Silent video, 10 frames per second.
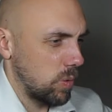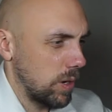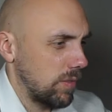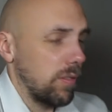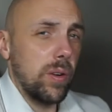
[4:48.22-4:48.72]
is
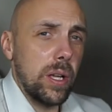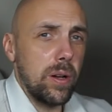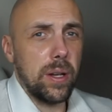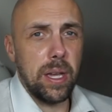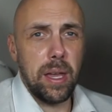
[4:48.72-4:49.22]
sort of a free
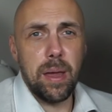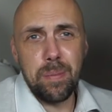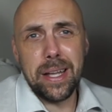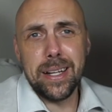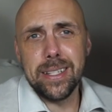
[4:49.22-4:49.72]
cookie.
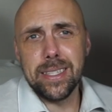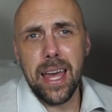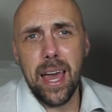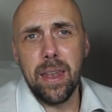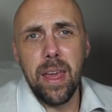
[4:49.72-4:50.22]
It means
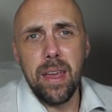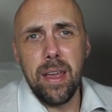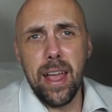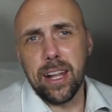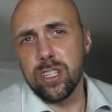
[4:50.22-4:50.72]
that
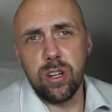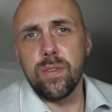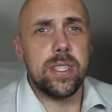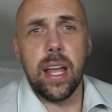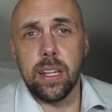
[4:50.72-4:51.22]
it can
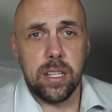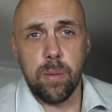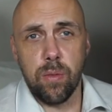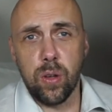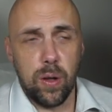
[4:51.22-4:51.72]
serve as any
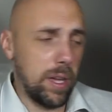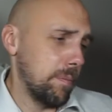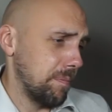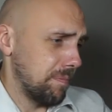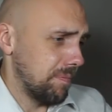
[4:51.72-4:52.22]
type of cookie.